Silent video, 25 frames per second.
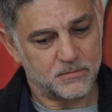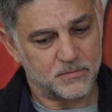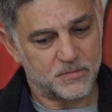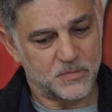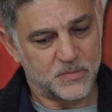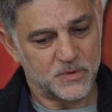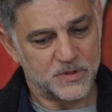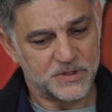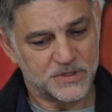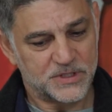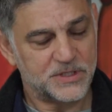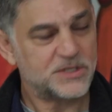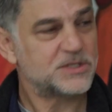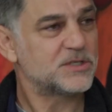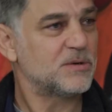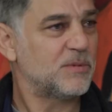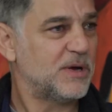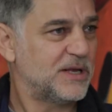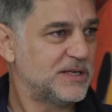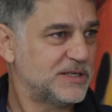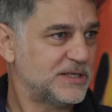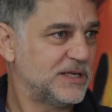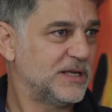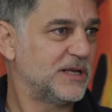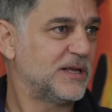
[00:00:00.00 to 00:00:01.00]
the system, I
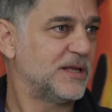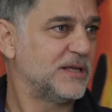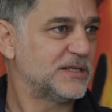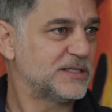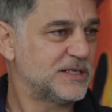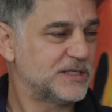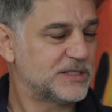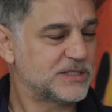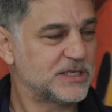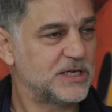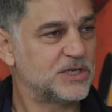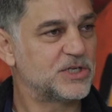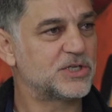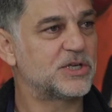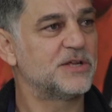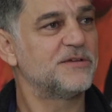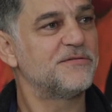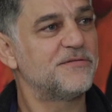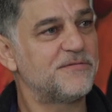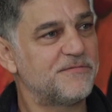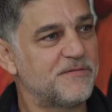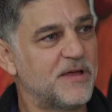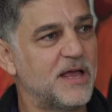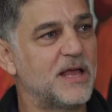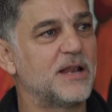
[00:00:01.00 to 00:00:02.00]
think, is essentially
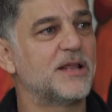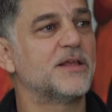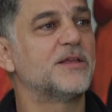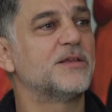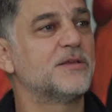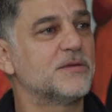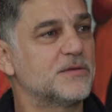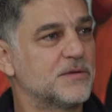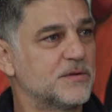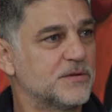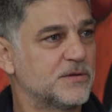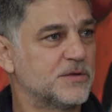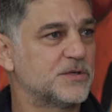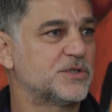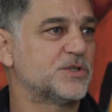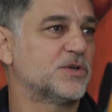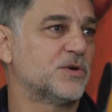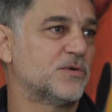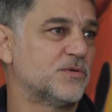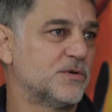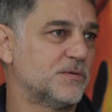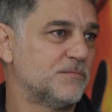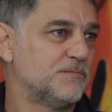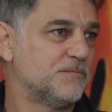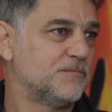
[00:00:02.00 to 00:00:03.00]
failing the
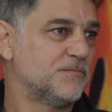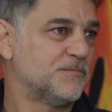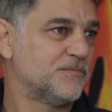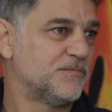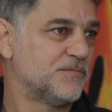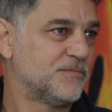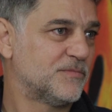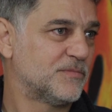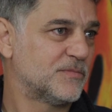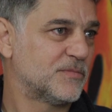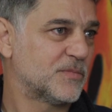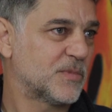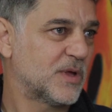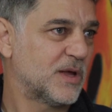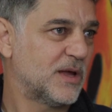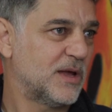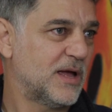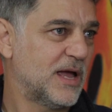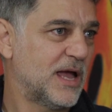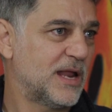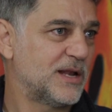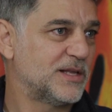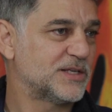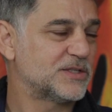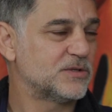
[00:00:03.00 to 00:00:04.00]
children.
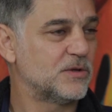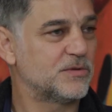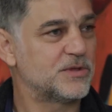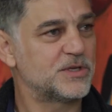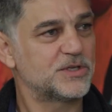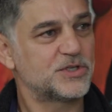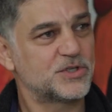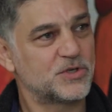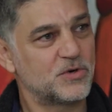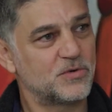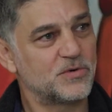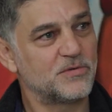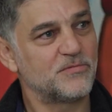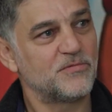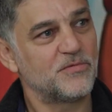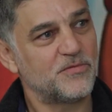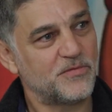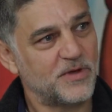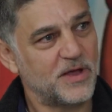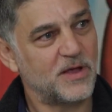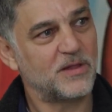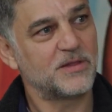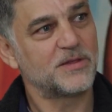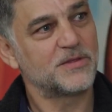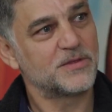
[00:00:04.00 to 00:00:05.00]
And it's not that children
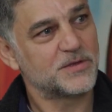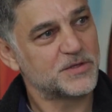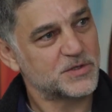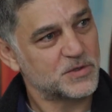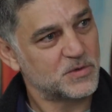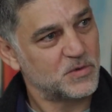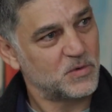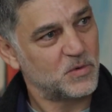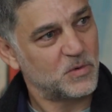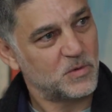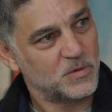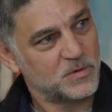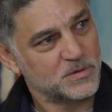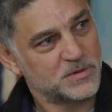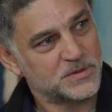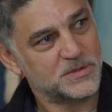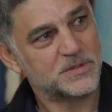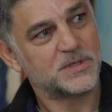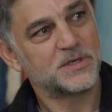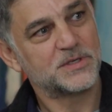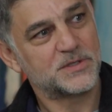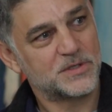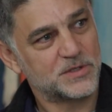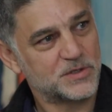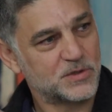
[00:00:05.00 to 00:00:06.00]
fail in the schools,
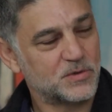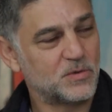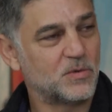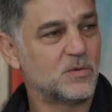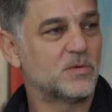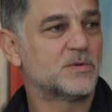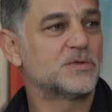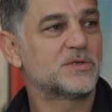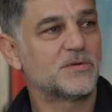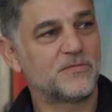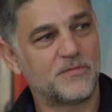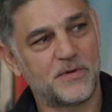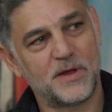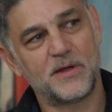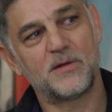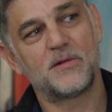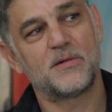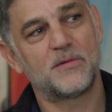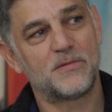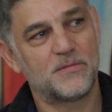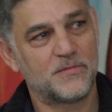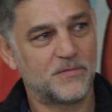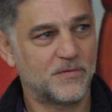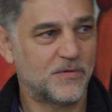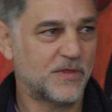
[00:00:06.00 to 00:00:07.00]
it's the schools
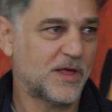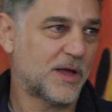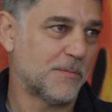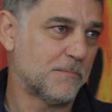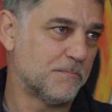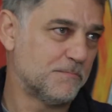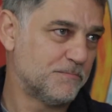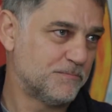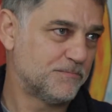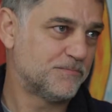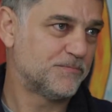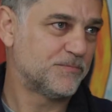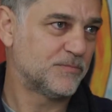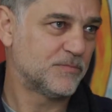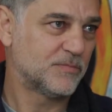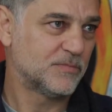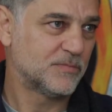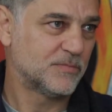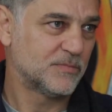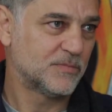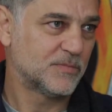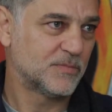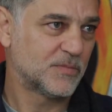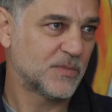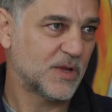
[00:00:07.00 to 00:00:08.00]
fail them.
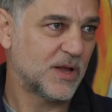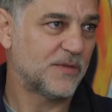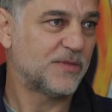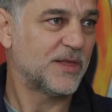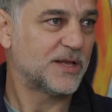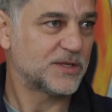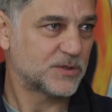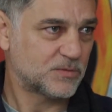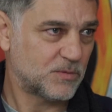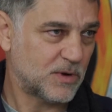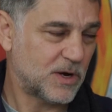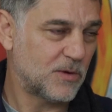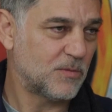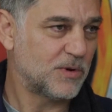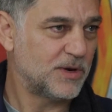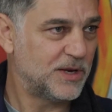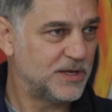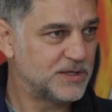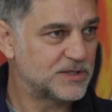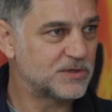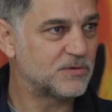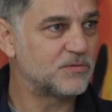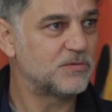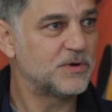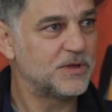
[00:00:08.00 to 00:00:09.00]
And that's why we need
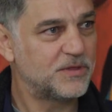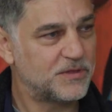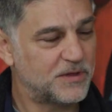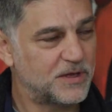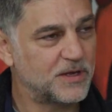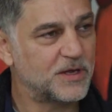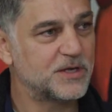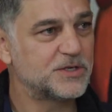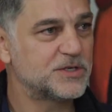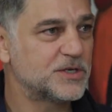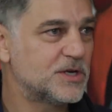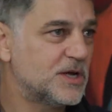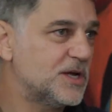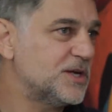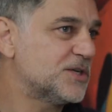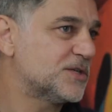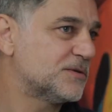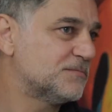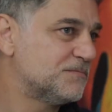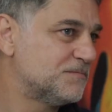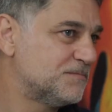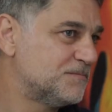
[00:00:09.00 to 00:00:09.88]
to rethink education.